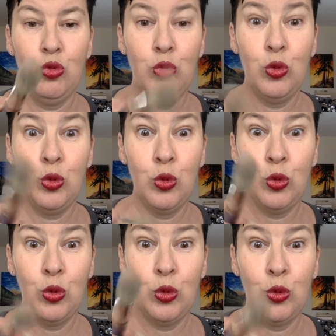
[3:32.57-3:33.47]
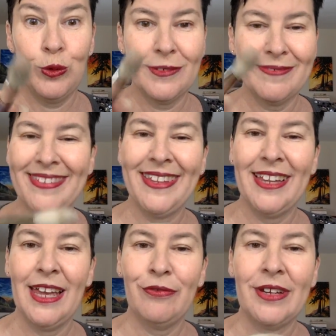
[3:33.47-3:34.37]
that.
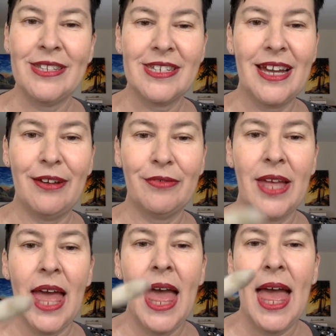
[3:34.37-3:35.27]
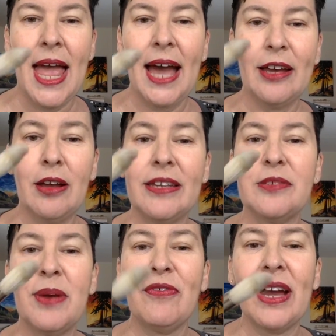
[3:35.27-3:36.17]
Fun stuff. I call
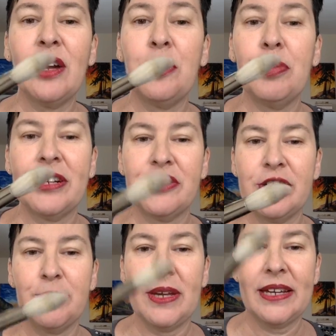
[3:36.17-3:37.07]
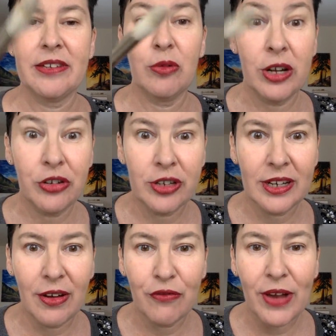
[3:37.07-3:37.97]
these my Van Gogh brushes because I watched
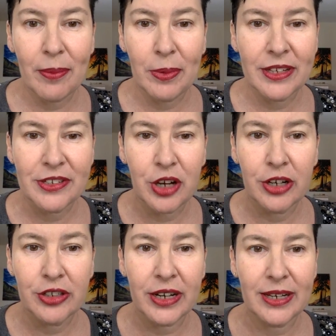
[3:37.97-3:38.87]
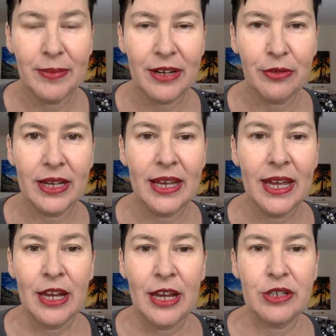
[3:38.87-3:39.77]
a fabulous art documentary
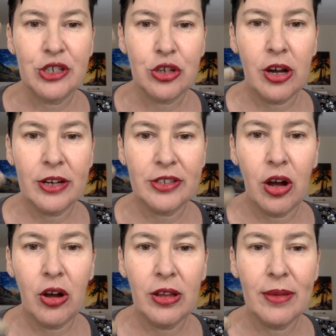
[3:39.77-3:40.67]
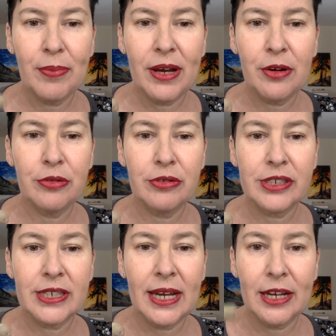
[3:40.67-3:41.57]
which talked all about,
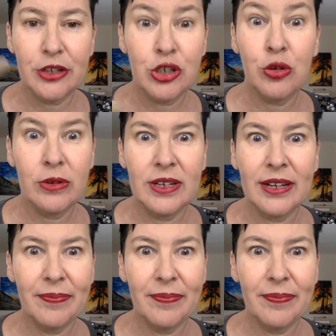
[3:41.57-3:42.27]
showed,